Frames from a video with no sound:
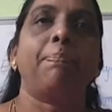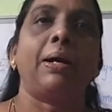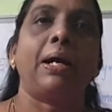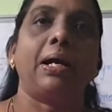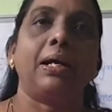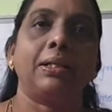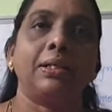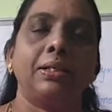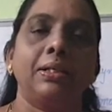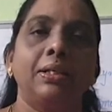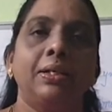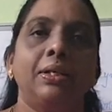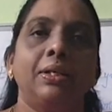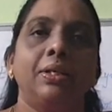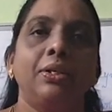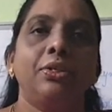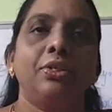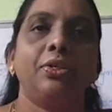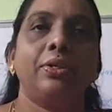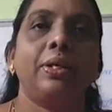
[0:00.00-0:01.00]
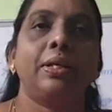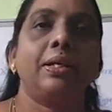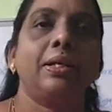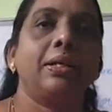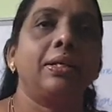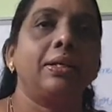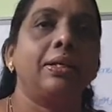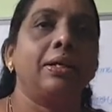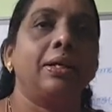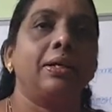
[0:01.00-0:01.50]
part
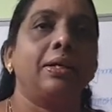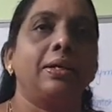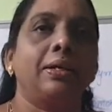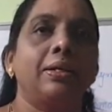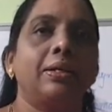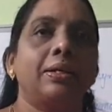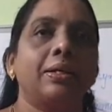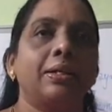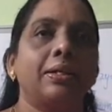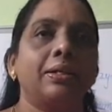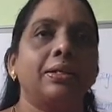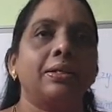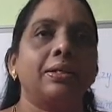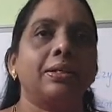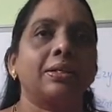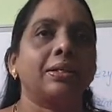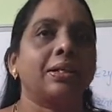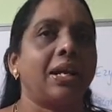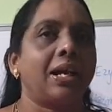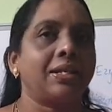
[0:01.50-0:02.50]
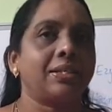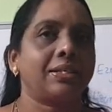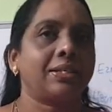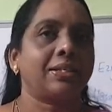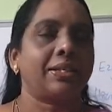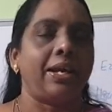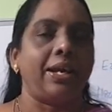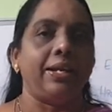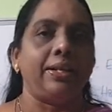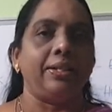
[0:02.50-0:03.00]
during uh,
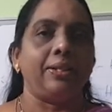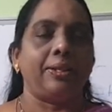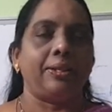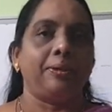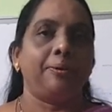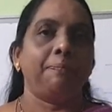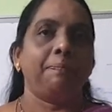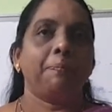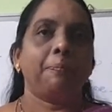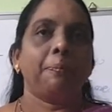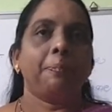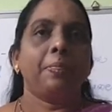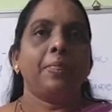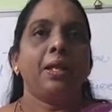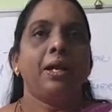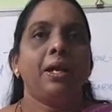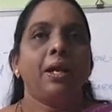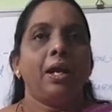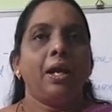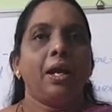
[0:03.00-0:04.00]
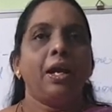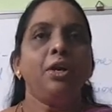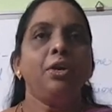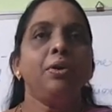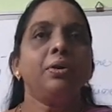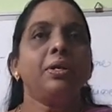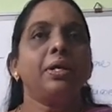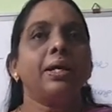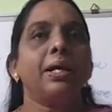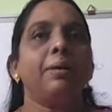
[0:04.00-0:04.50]
class 8.
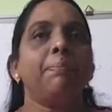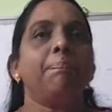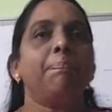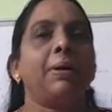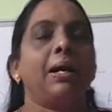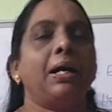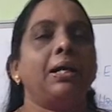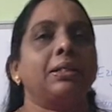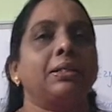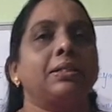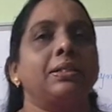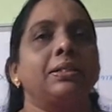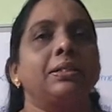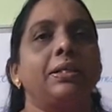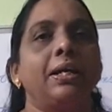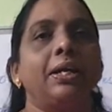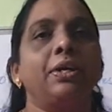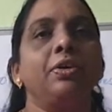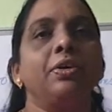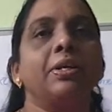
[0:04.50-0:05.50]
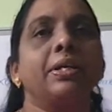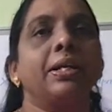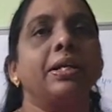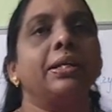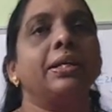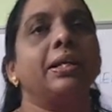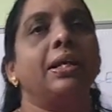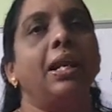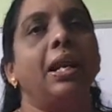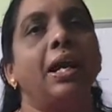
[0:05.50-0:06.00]
Endocrine part,
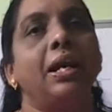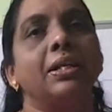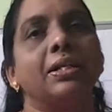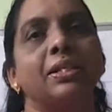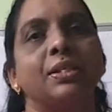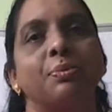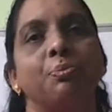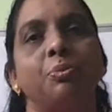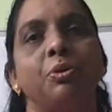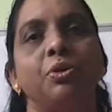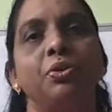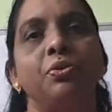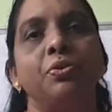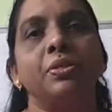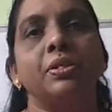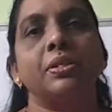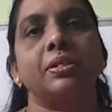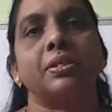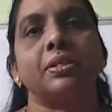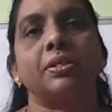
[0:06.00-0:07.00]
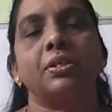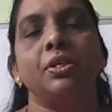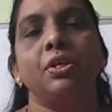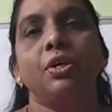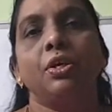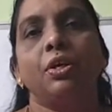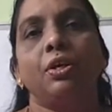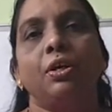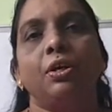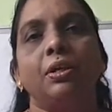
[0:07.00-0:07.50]
endocrine glands produces
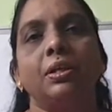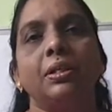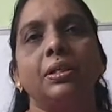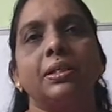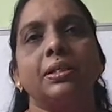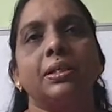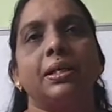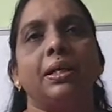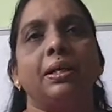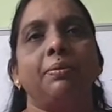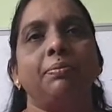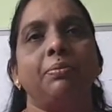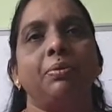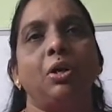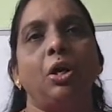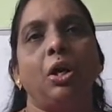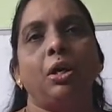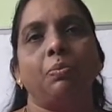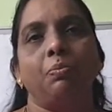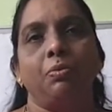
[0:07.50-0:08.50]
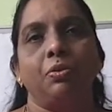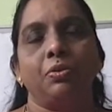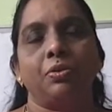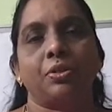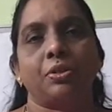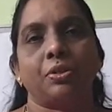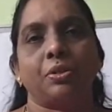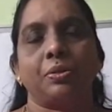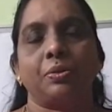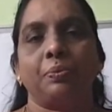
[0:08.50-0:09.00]
all the time
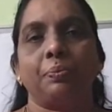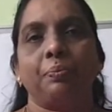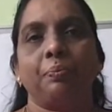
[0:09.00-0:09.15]
hormones.